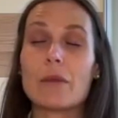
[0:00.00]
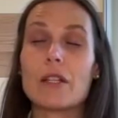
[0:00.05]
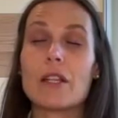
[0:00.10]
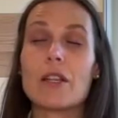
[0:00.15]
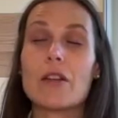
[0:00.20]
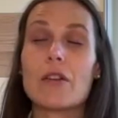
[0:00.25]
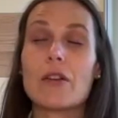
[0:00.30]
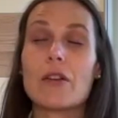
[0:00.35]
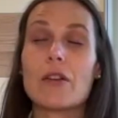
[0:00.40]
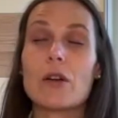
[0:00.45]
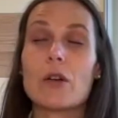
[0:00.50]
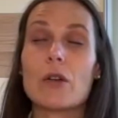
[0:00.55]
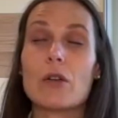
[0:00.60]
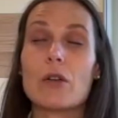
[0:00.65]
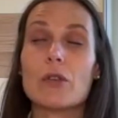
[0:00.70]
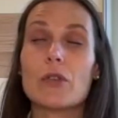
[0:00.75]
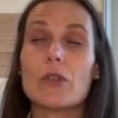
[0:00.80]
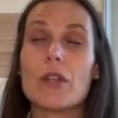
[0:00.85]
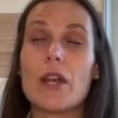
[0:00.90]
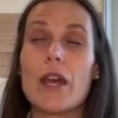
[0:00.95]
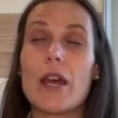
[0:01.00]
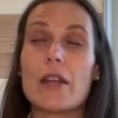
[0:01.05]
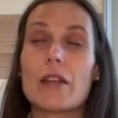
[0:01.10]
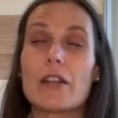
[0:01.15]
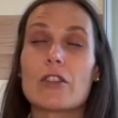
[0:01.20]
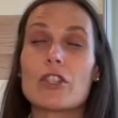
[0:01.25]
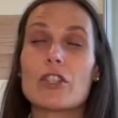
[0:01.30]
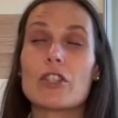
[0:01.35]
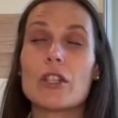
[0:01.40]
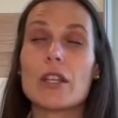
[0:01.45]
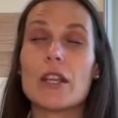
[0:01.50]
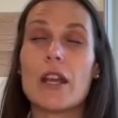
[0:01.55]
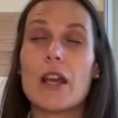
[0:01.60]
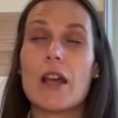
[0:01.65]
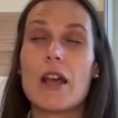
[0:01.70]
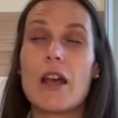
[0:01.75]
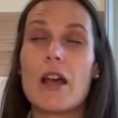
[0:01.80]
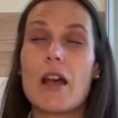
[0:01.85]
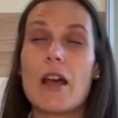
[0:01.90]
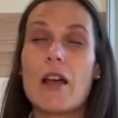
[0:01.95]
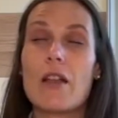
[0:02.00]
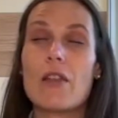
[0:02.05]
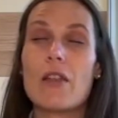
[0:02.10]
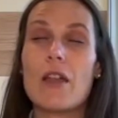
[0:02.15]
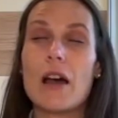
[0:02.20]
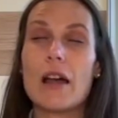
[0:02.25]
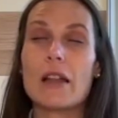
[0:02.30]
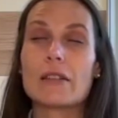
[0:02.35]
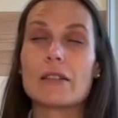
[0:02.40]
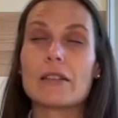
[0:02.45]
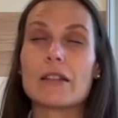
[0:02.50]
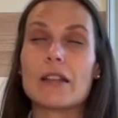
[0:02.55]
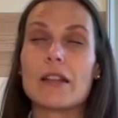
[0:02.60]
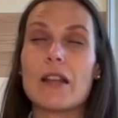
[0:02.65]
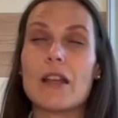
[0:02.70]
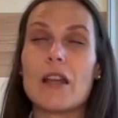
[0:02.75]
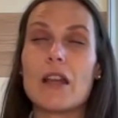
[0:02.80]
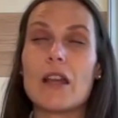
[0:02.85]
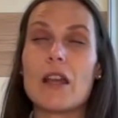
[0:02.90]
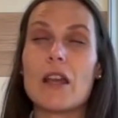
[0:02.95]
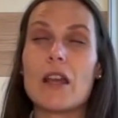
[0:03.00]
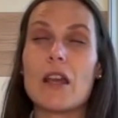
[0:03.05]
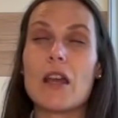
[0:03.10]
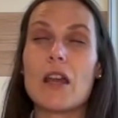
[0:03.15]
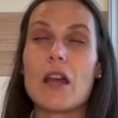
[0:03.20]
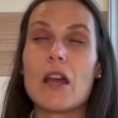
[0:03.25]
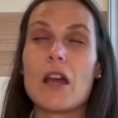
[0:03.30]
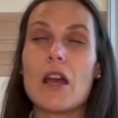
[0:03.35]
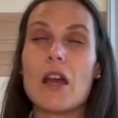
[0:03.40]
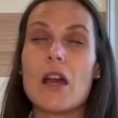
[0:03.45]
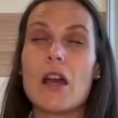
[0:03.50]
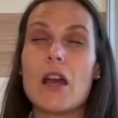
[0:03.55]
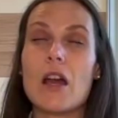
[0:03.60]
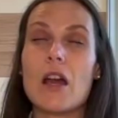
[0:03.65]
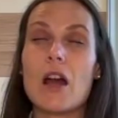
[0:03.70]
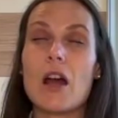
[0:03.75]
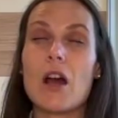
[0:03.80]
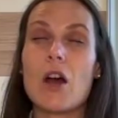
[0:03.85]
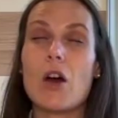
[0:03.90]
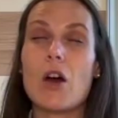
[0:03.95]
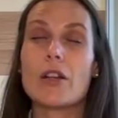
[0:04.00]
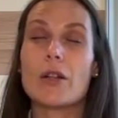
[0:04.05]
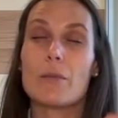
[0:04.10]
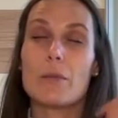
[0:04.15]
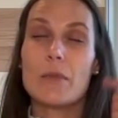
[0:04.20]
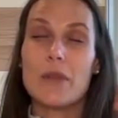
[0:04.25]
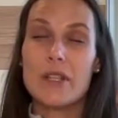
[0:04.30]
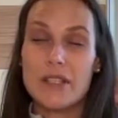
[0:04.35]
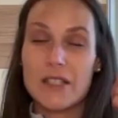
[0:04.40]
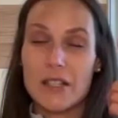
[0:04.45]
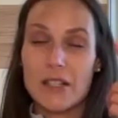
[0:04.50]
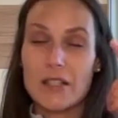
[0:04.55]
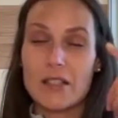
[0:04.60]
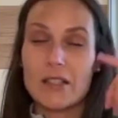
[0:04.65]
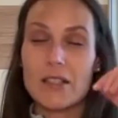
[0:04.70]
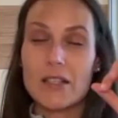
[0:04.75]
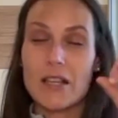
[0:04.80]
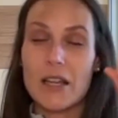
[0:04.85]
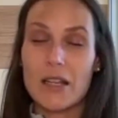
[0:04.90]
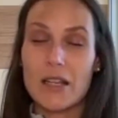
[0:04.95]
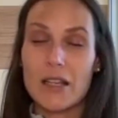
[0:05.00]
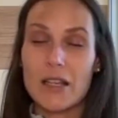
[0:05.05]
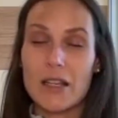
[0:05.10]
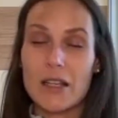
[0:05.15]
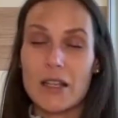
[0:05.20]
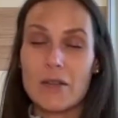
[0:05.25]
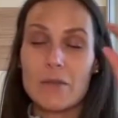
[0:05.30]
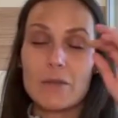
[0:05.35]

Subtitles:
clearing also the energy that, or the misunderstanding